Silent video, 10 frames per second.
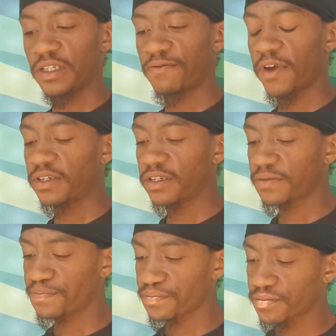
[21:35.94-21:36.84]
face.
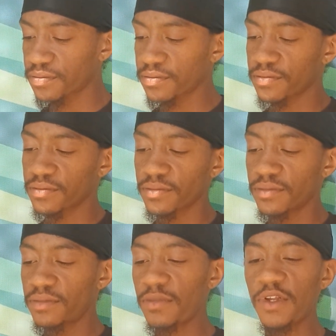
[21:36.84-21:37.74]

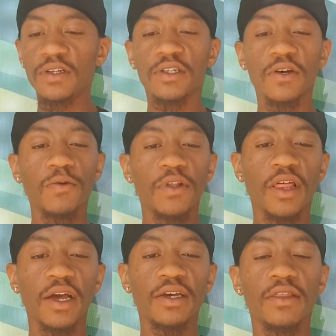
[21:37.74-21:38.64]
So with
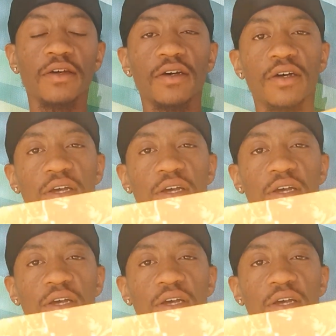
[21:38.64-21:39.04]
like the